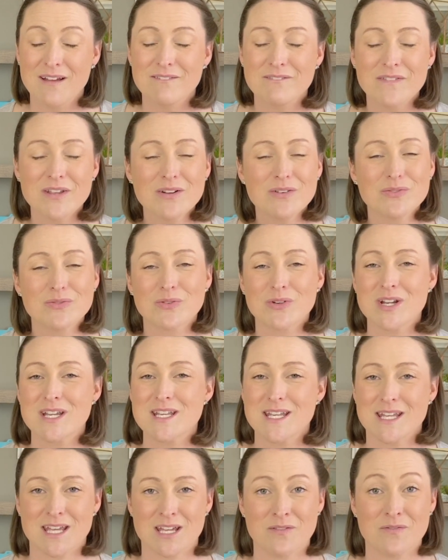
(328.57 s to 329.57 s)
feel free
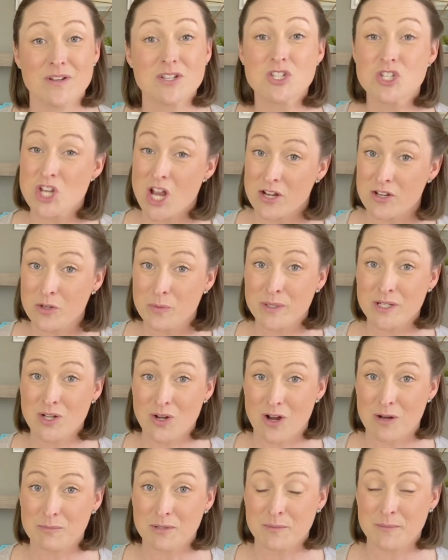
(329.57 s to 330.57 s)
to give genuine
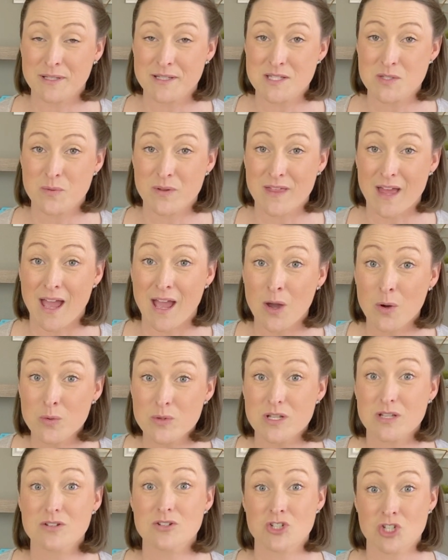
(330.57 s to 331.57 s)
compliments without
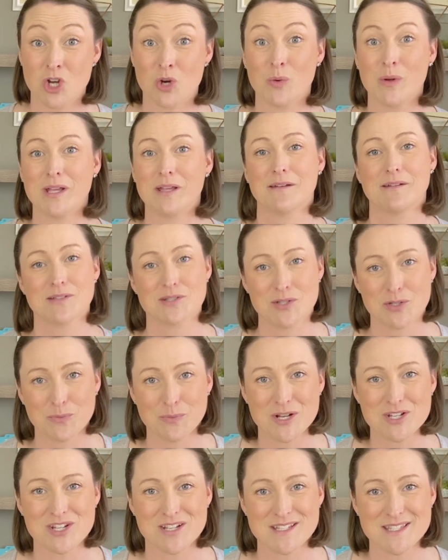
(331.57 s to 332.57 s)
showing too
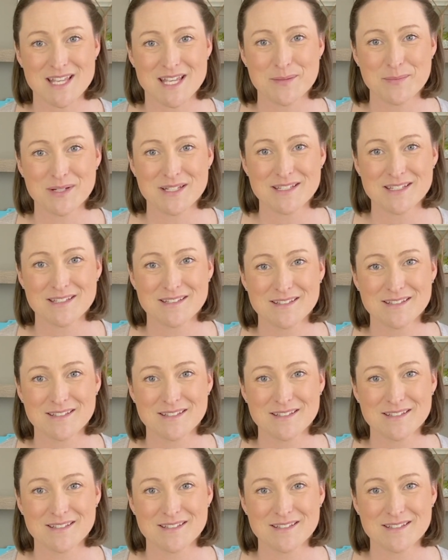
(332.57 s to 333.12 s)
much excitement.